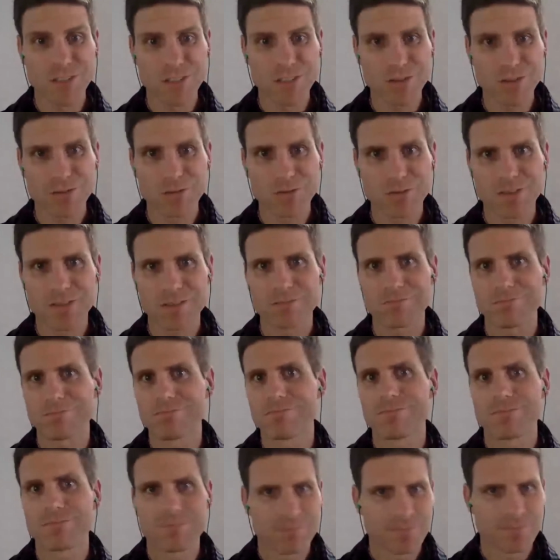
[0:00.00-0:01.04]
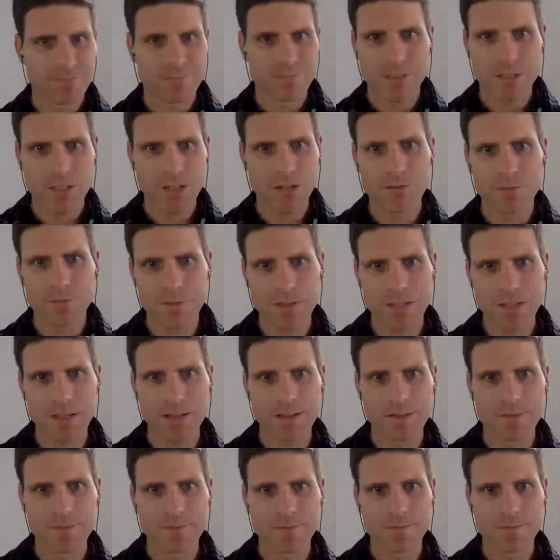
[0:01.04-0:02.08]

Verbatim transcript: use, go from there. I